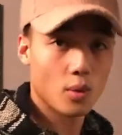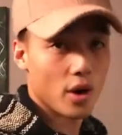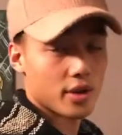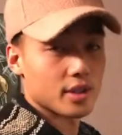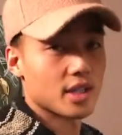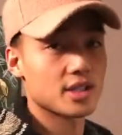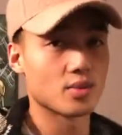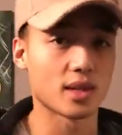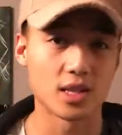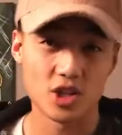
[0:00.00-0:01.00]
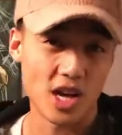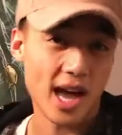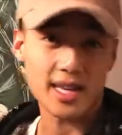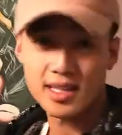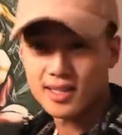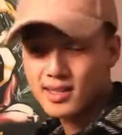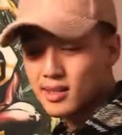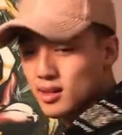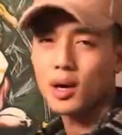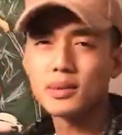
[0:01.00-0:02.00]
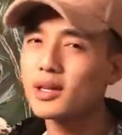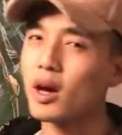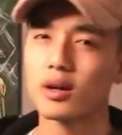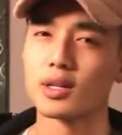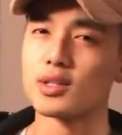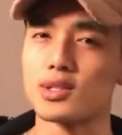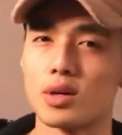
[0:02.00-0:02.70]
wearing this with a jacket, probably not on its